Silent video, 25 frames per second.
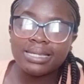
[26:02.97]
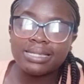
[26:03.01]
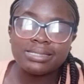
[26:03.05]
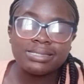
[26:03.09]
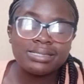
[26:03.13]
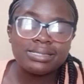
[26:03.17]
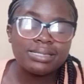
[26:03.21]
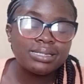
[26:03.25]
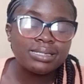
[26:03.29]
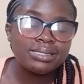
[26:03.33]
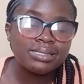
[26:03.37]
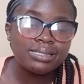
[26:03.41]
is
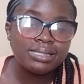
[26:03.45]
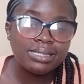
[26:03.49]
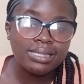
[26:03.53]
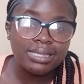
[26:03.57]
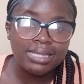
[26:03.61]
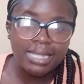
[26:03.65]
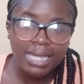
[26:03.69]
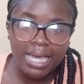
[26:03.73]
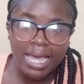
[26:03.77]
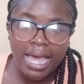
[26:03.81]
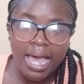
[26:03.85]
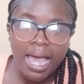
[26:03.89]
just
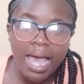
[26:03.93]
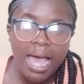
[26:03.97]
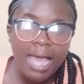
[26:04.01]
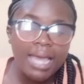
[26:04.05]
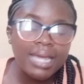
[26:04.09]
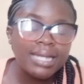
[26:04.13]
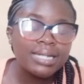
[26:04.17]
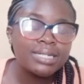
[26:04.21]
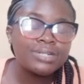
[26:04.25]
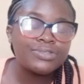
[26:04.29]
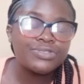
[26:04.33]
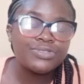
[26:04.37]
there,
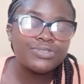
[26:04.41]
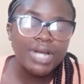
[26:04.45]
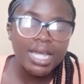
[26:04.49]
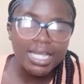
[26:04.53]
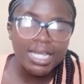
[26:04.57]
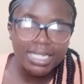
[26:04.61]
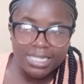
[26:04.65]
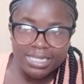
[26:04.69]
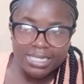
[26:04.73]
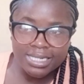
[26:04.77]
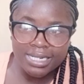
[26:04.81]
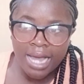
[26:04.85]
and
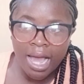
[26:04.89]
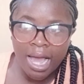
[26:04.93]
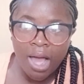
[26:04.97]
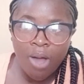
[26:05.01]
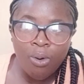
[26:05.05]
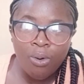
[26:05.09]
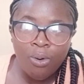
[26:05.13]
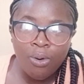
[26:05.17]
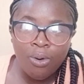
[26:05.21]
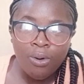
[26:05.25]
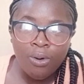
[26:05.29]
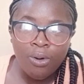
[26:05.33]
right now,